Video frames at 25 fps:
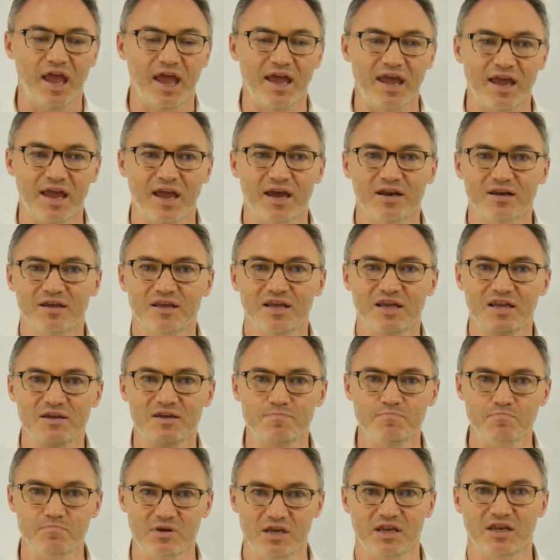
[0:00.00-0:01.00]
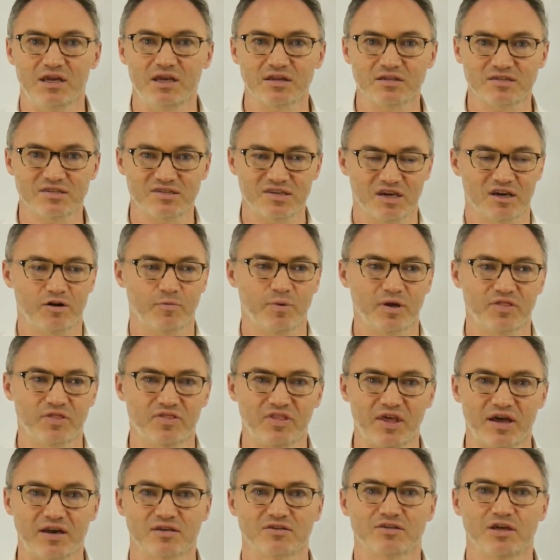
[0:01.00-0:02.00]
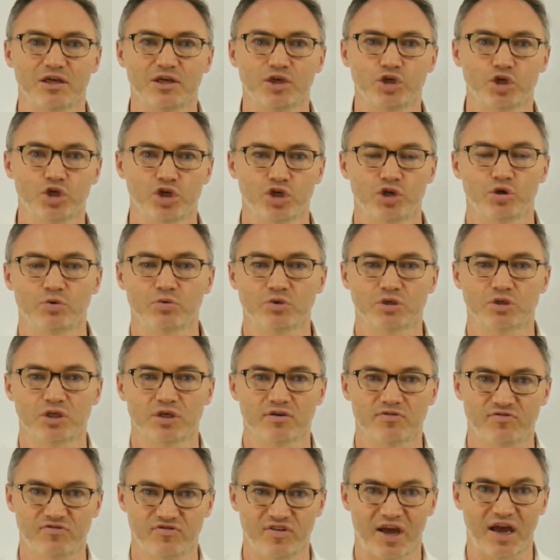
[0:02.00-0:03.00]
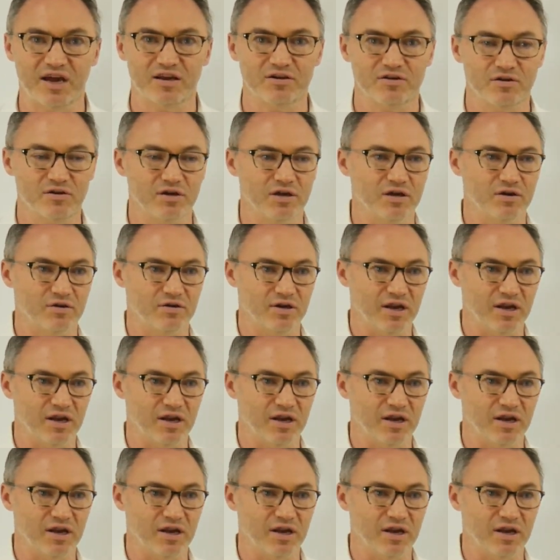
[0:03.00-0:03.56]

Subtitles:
and immediate settlement, that is a huge factor here.